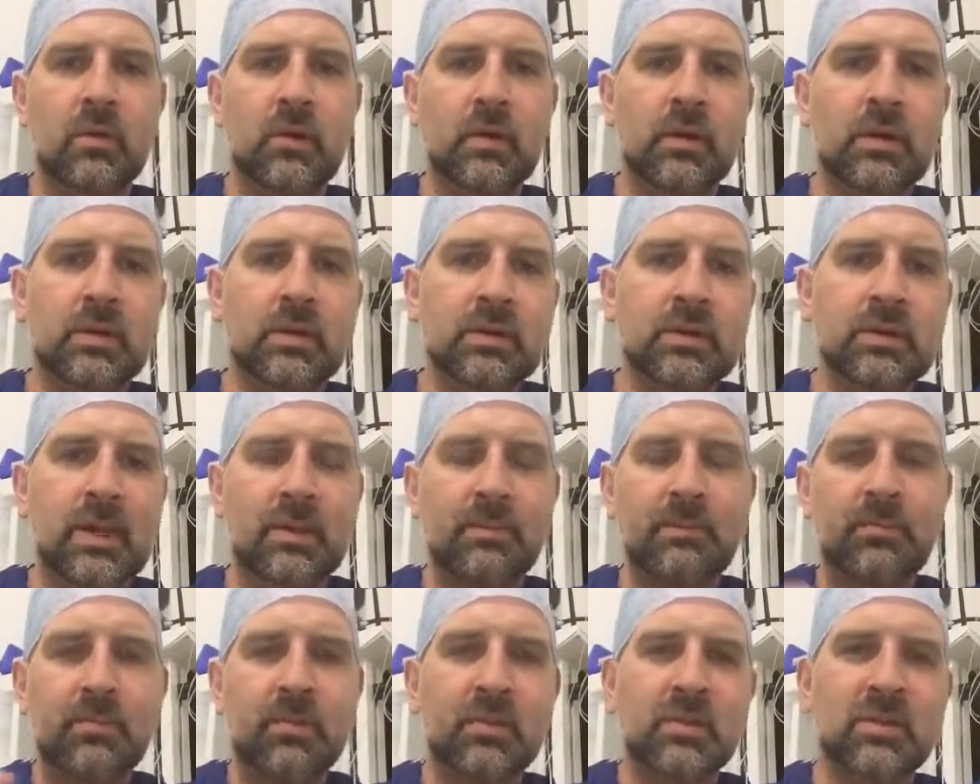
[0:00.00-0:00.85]

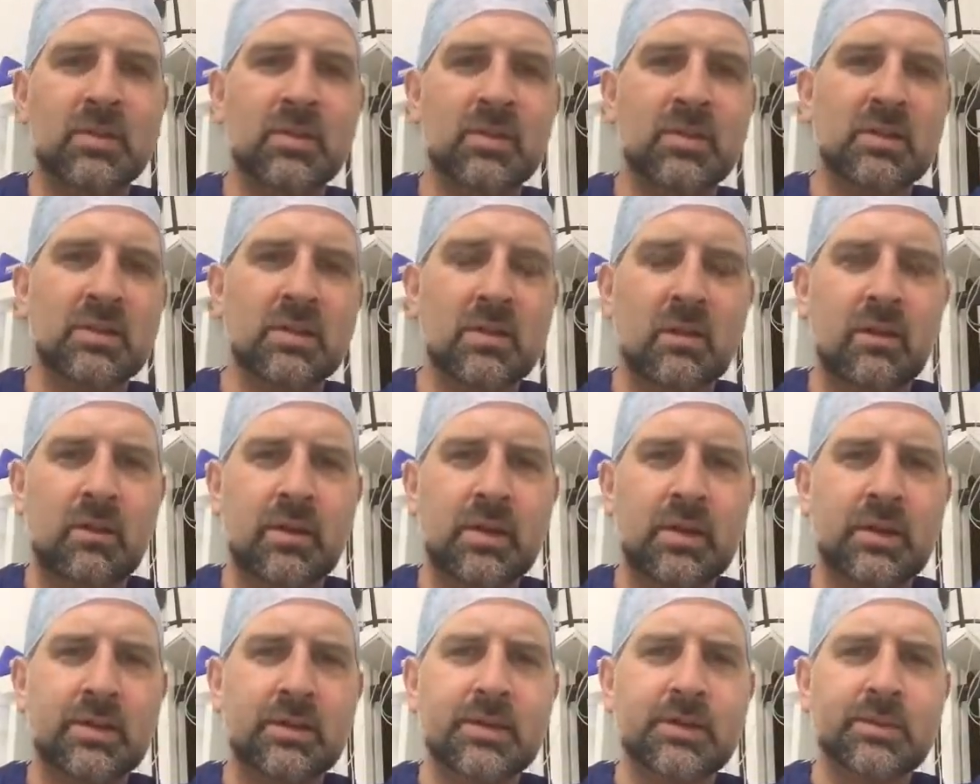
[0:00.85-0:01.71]
separate to the
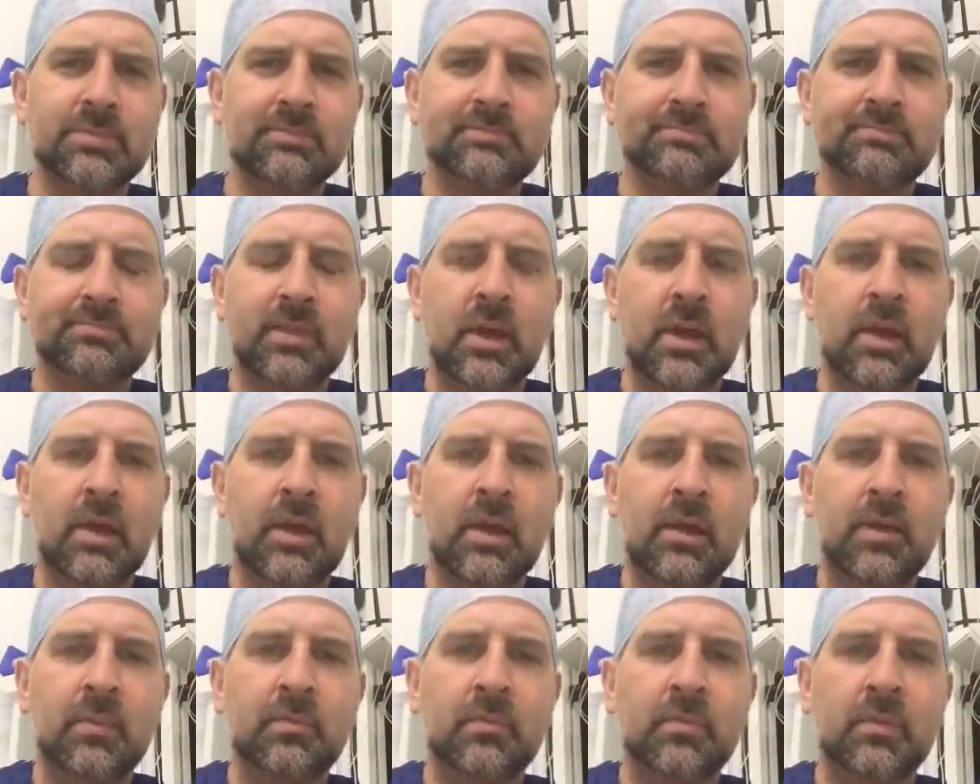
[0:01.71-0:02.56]
size
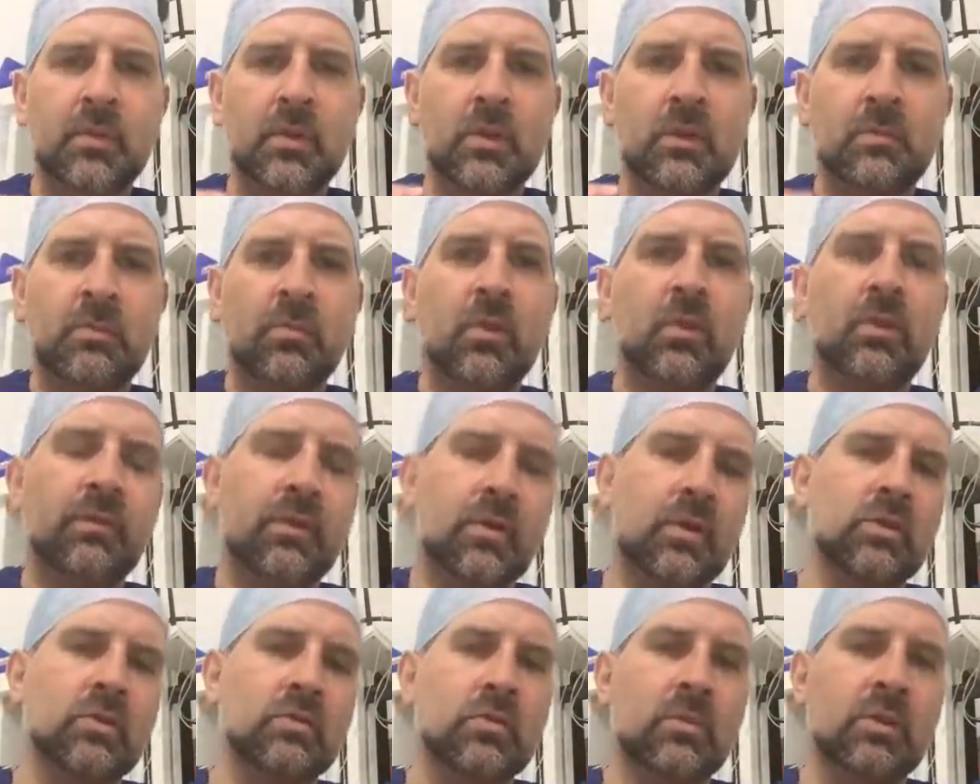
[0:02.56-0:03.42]
um, the
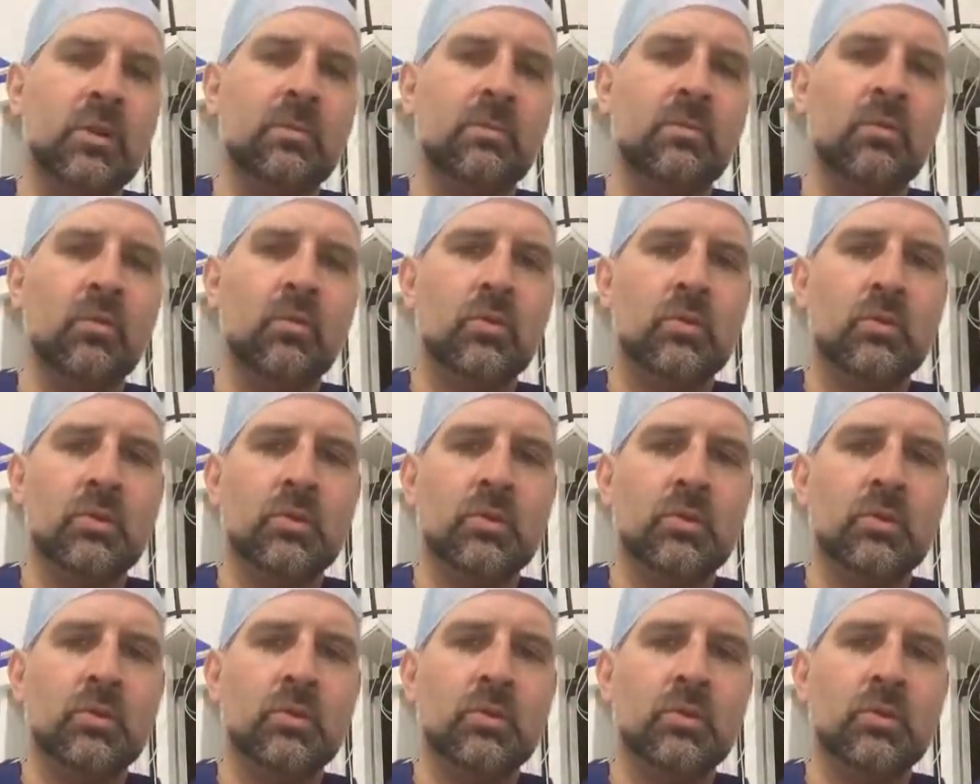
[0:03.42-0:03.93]
profile is really important.